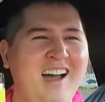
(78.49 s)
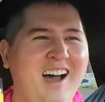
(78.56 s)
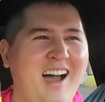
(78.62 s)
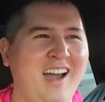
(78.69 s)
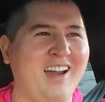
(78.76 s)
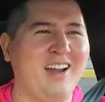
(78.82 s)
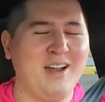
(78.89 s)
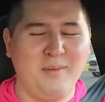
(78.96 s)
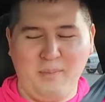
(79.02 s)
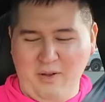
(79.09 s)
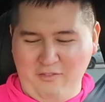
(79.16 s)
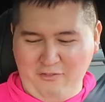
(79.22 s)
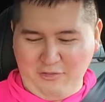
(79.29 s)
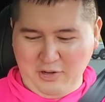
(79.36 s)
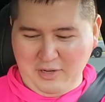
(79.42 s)
I am
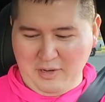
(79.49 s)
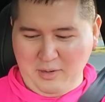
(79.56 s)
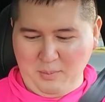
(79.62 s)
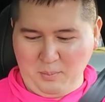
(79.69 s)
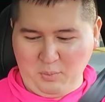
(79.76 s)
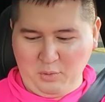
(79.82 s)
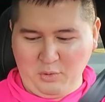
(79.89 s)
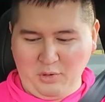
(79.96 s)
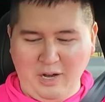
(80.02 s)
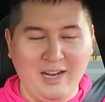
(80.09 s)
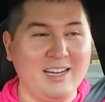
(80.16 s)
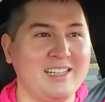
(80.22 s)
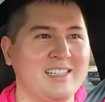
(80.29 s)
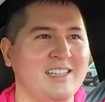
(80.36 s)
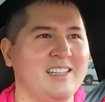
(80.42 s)
freaking
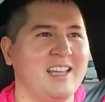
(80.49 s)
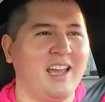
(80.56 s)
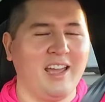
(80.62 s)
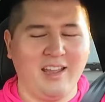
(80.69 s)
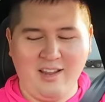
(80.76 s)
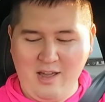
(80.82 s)
bright today.